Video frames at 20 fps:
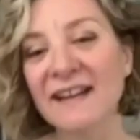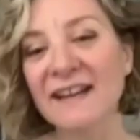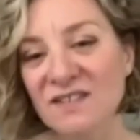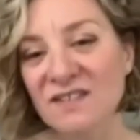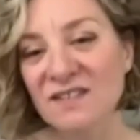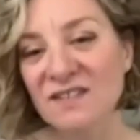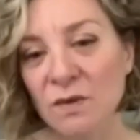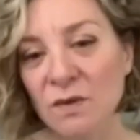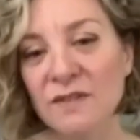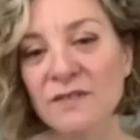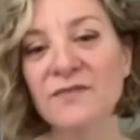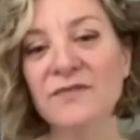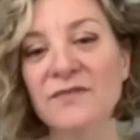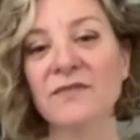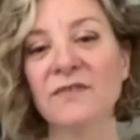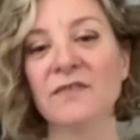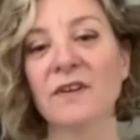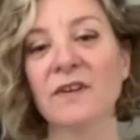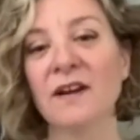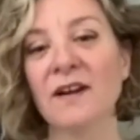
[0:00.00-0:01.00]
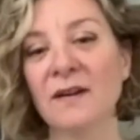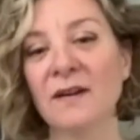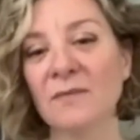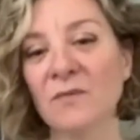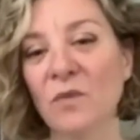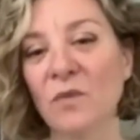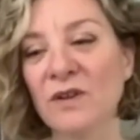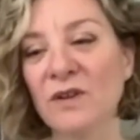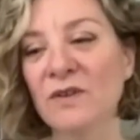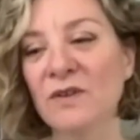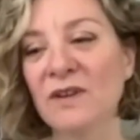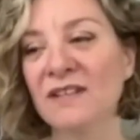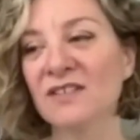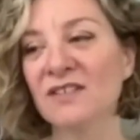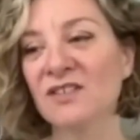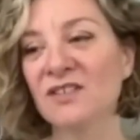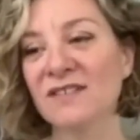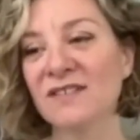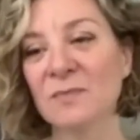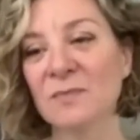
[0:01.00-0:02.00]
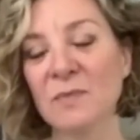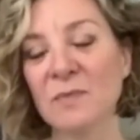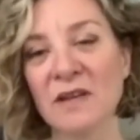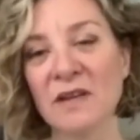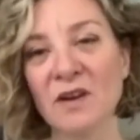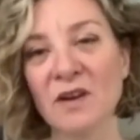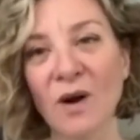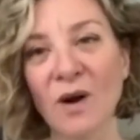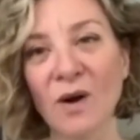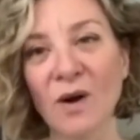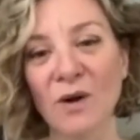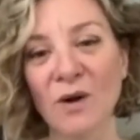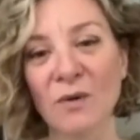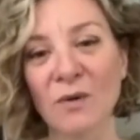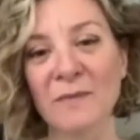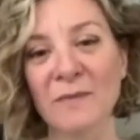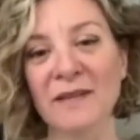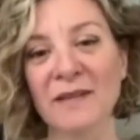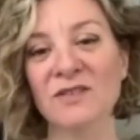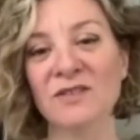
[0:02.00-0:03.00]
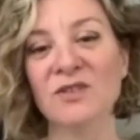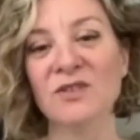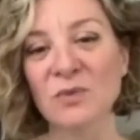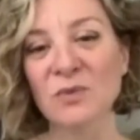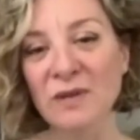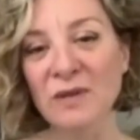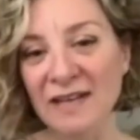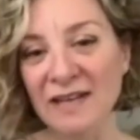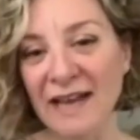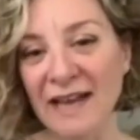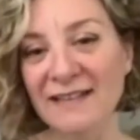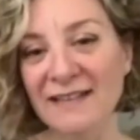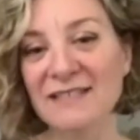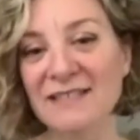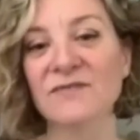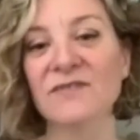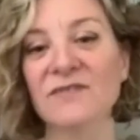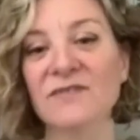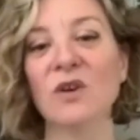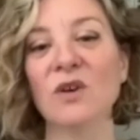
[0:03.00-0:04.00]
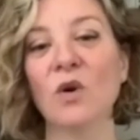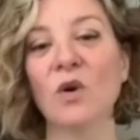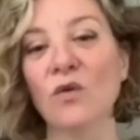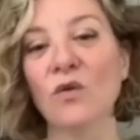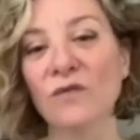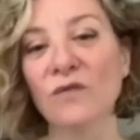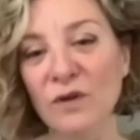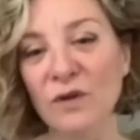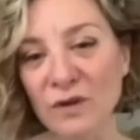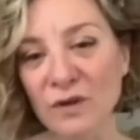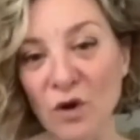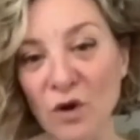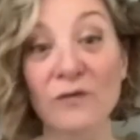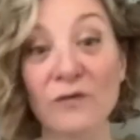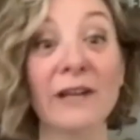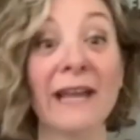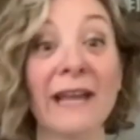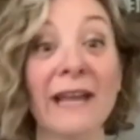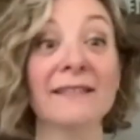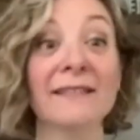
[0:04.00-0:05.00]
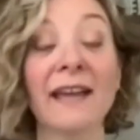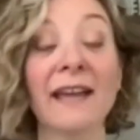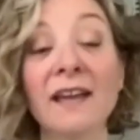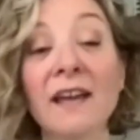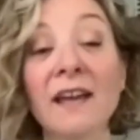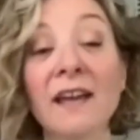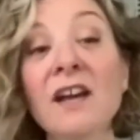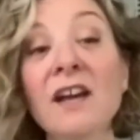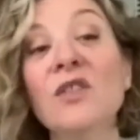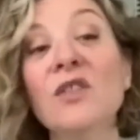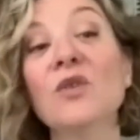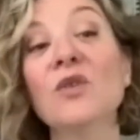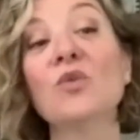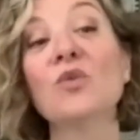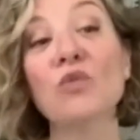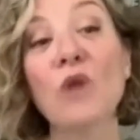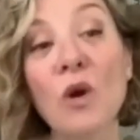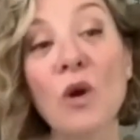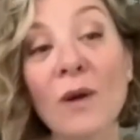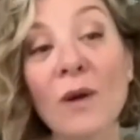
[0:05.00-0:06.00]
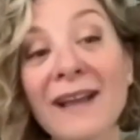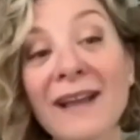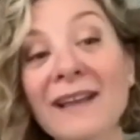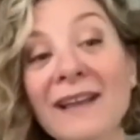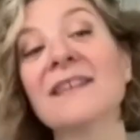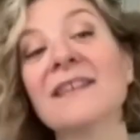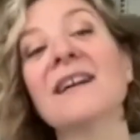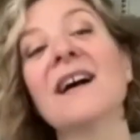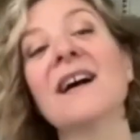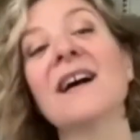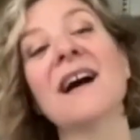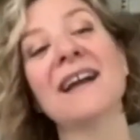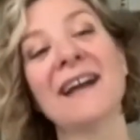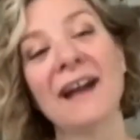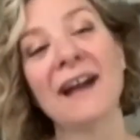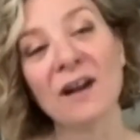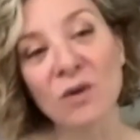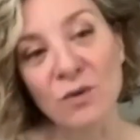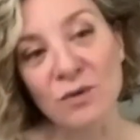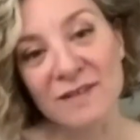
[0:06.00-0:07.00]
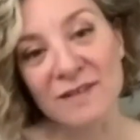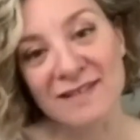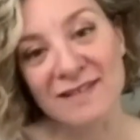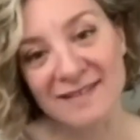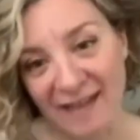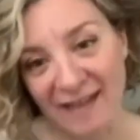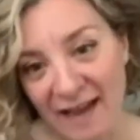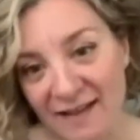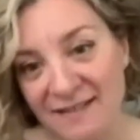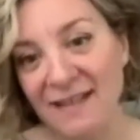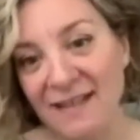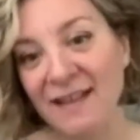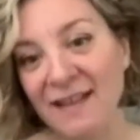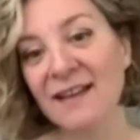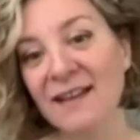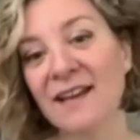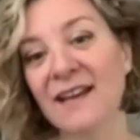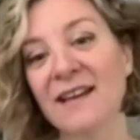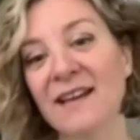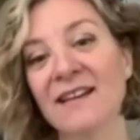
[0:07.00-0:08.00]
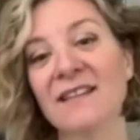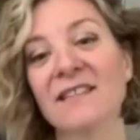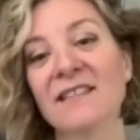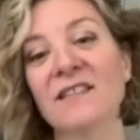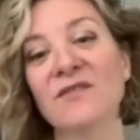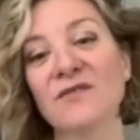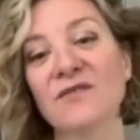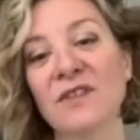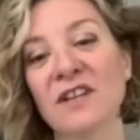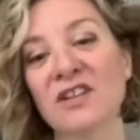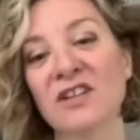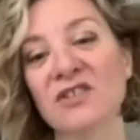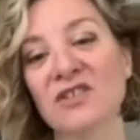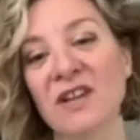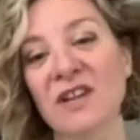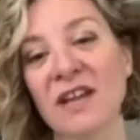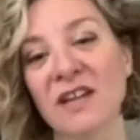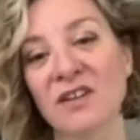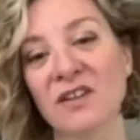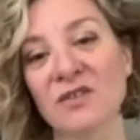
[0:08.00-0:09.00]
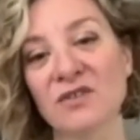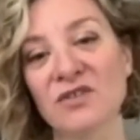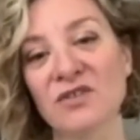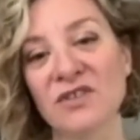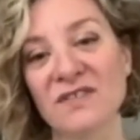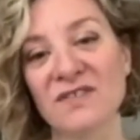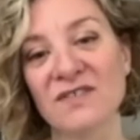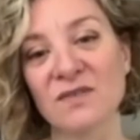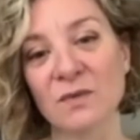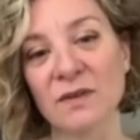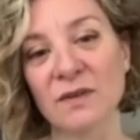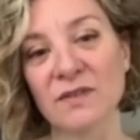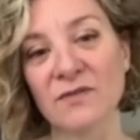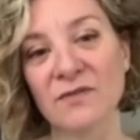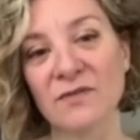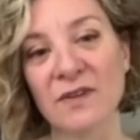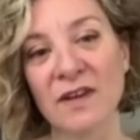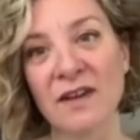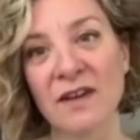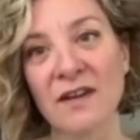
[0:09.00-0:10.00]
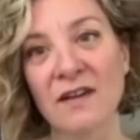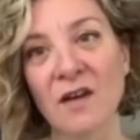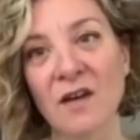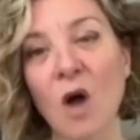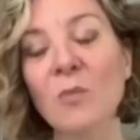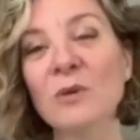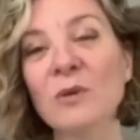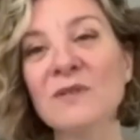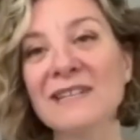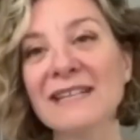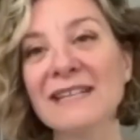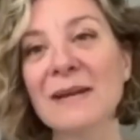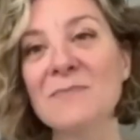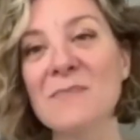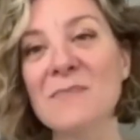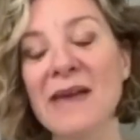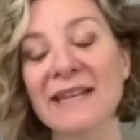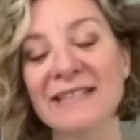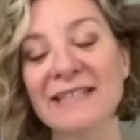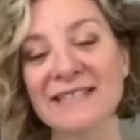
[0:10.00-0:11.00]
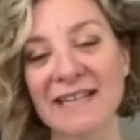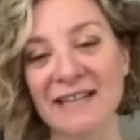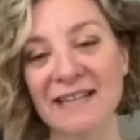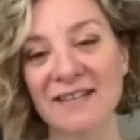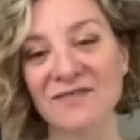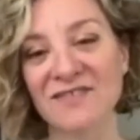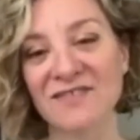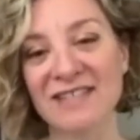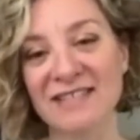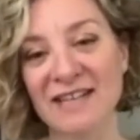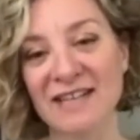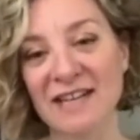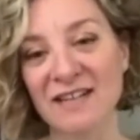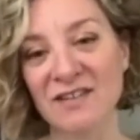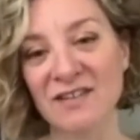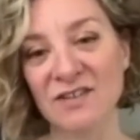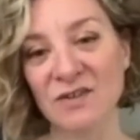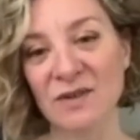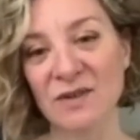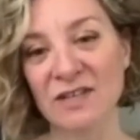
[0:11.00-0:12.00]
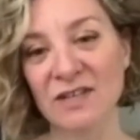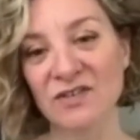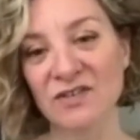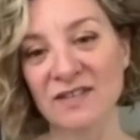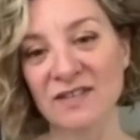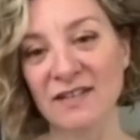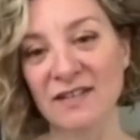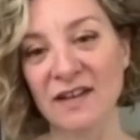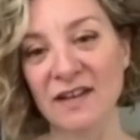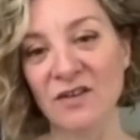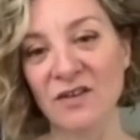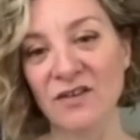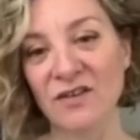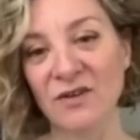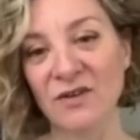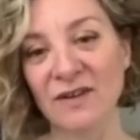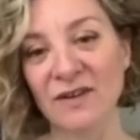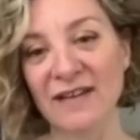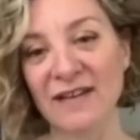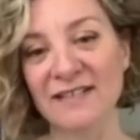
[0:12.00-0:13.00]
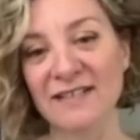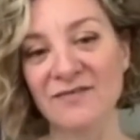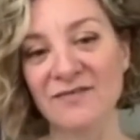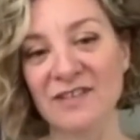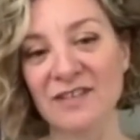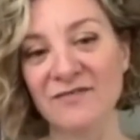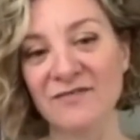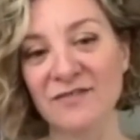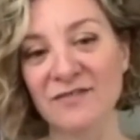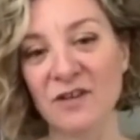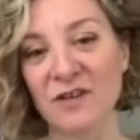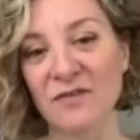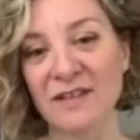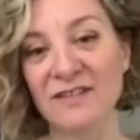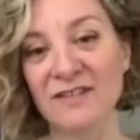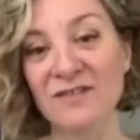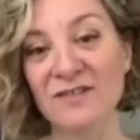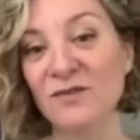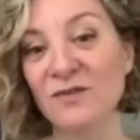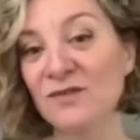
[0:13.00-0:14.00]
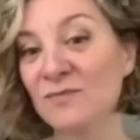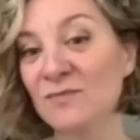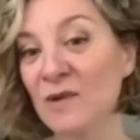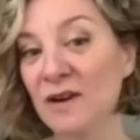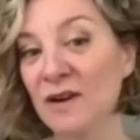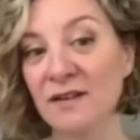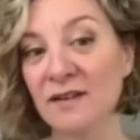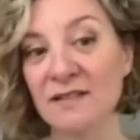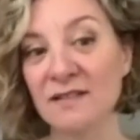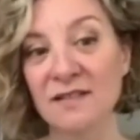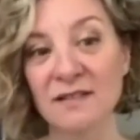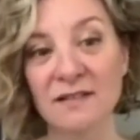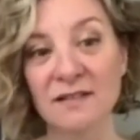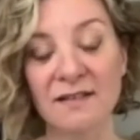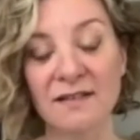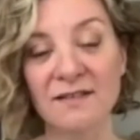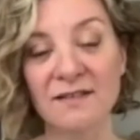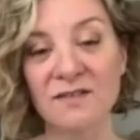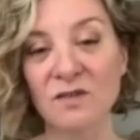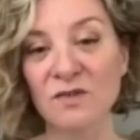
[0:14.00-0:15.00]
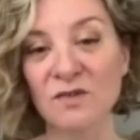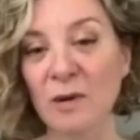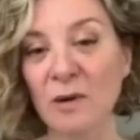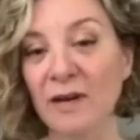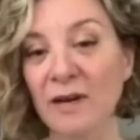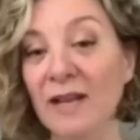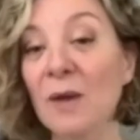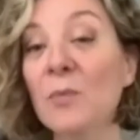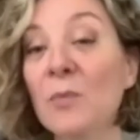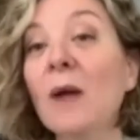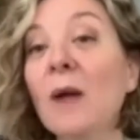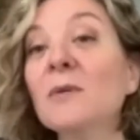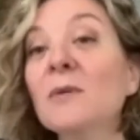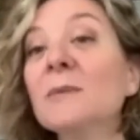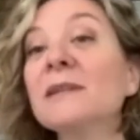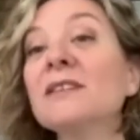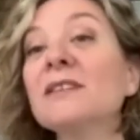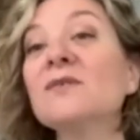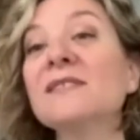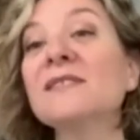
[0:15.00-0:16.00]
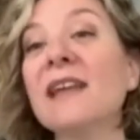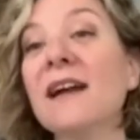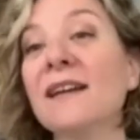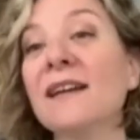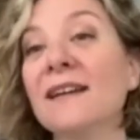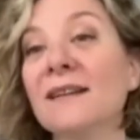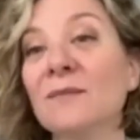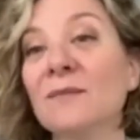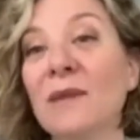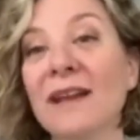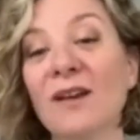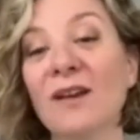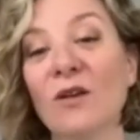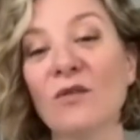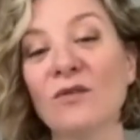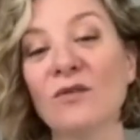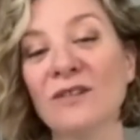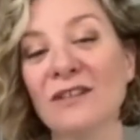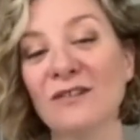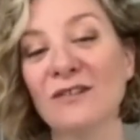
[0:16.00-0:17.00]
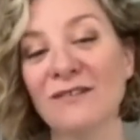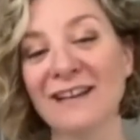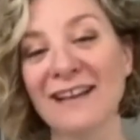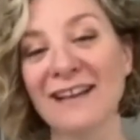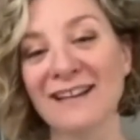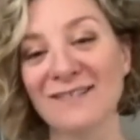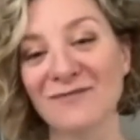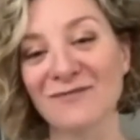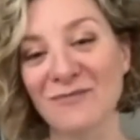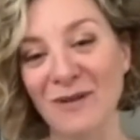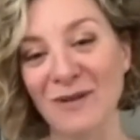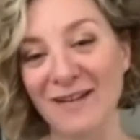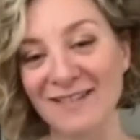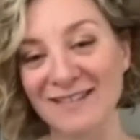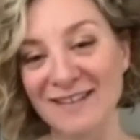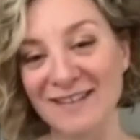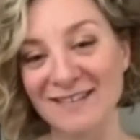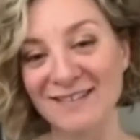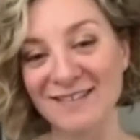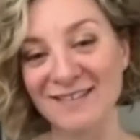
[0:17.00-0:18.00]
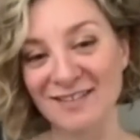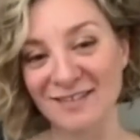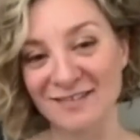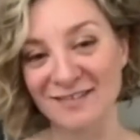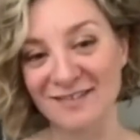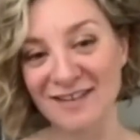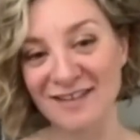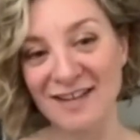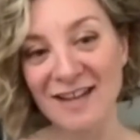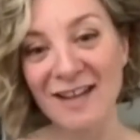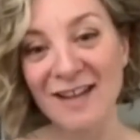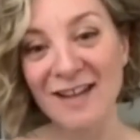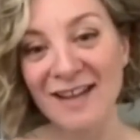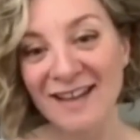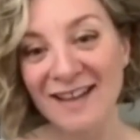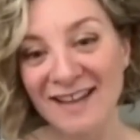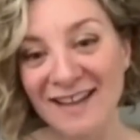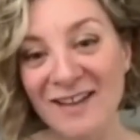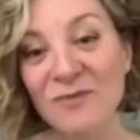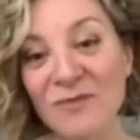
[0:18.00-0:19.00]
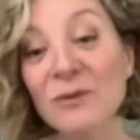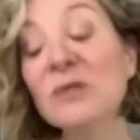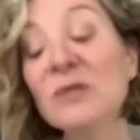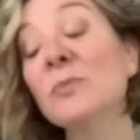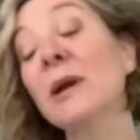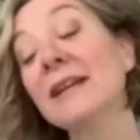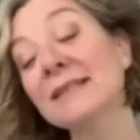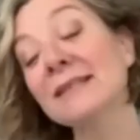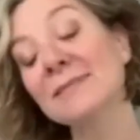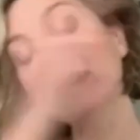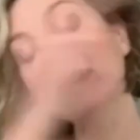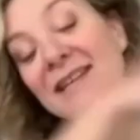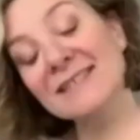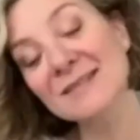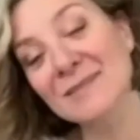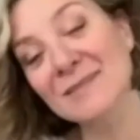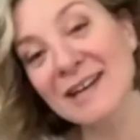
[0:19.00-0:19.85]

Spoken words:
sort of where you can just be calm and do an activity over and over again, like the rowing and the kayak or the sanding in the finishing. You're just sort of almost in a meditative state and you can just let all the creativity flow. That's so smart. That's so smart. I could probably use that in my own creative process too. Which brings me to my